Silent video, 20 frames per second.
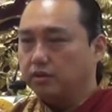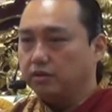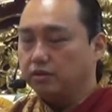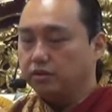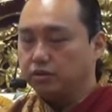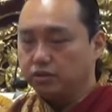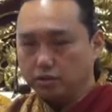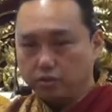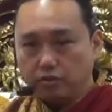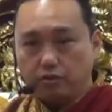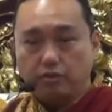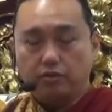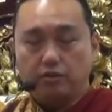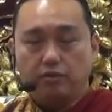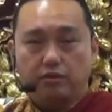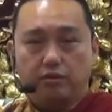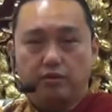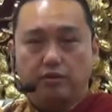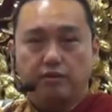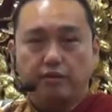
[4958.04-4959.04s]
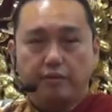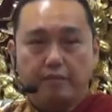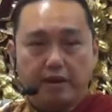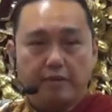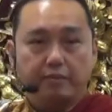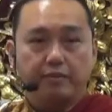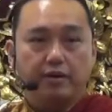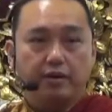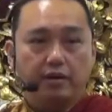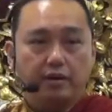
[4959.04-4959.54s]
So,
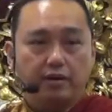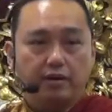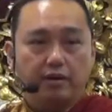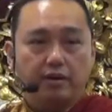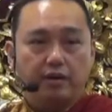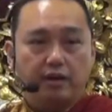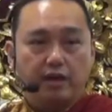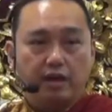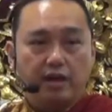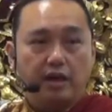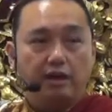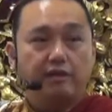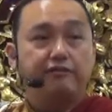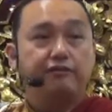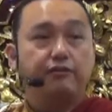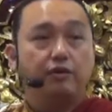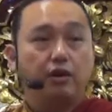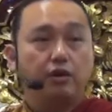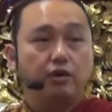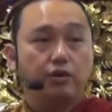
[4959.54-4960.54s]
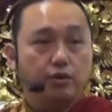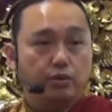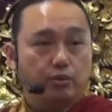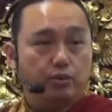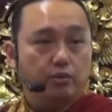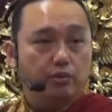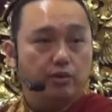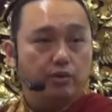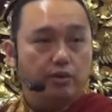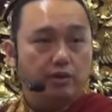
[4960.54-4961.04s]
remember, if not
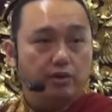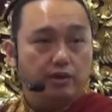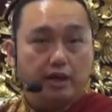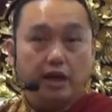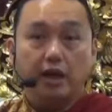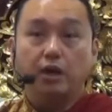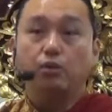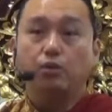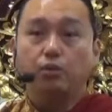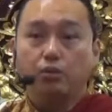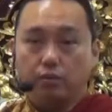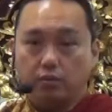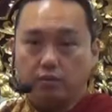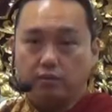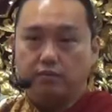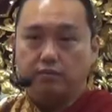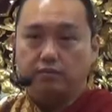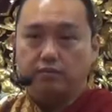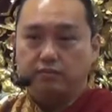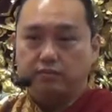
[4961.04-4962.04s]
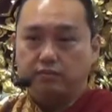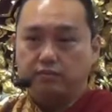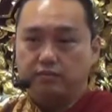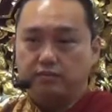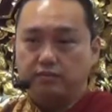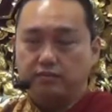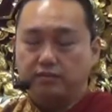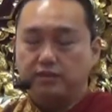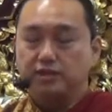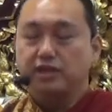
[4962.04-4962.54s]
you, then who?
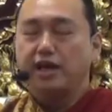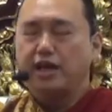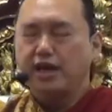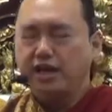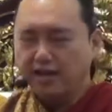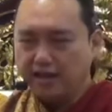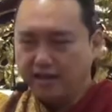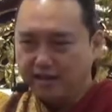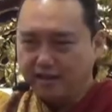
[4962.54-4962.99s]
Say?